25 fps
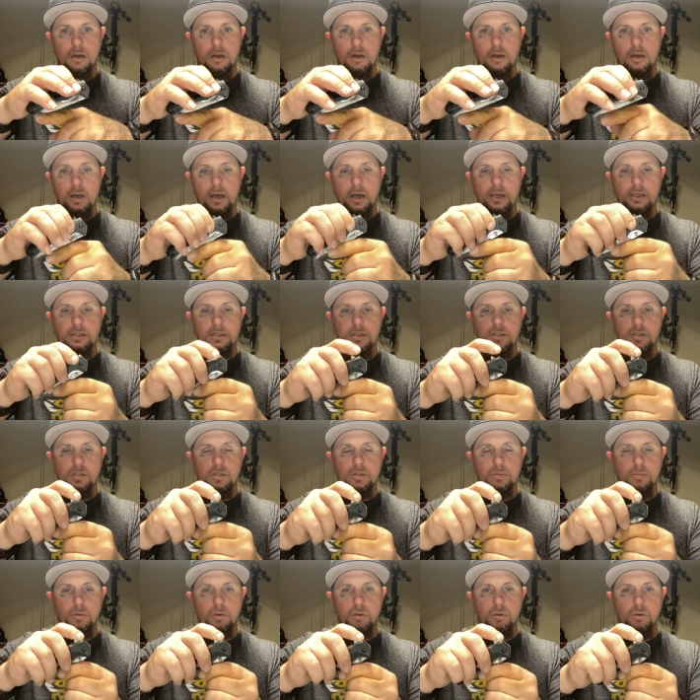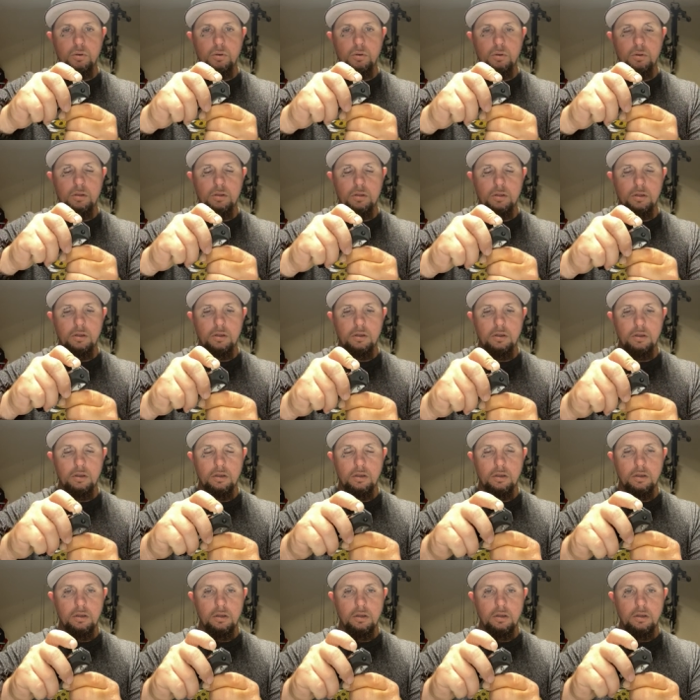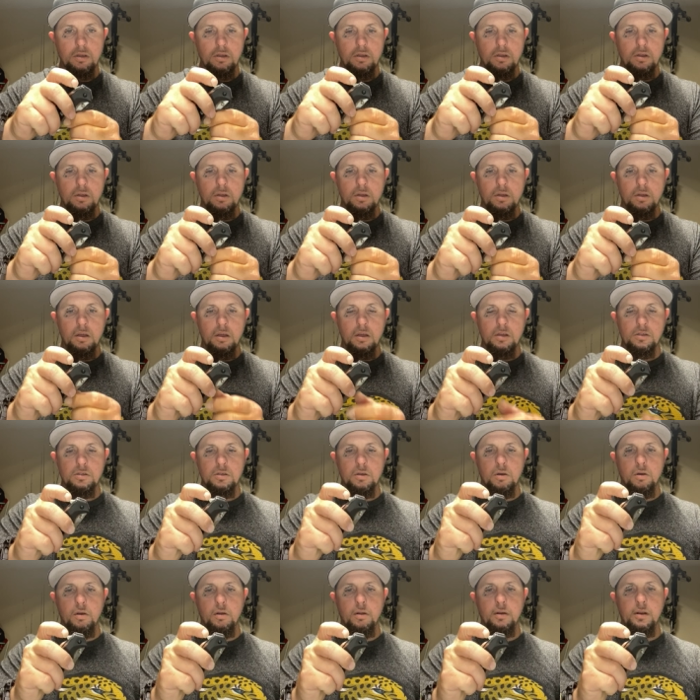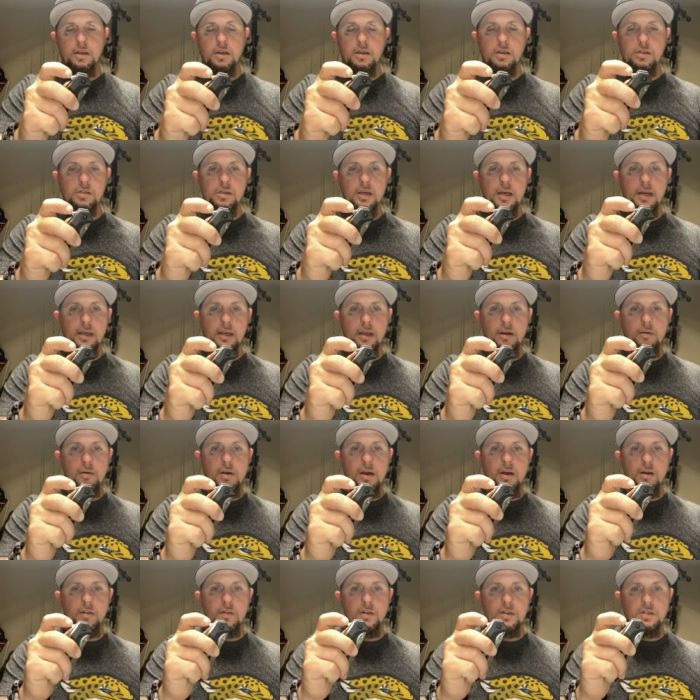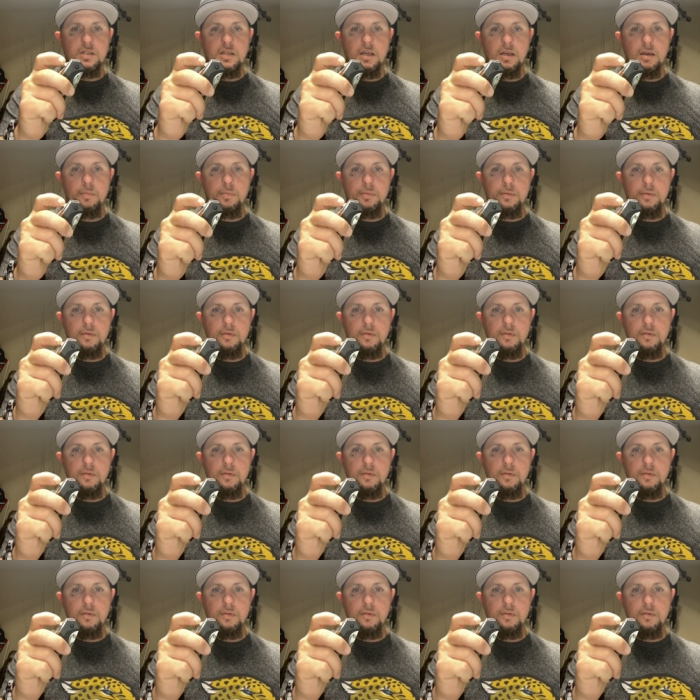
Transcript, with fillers: Nice and smooth. So on these, you gotta get right on the tip.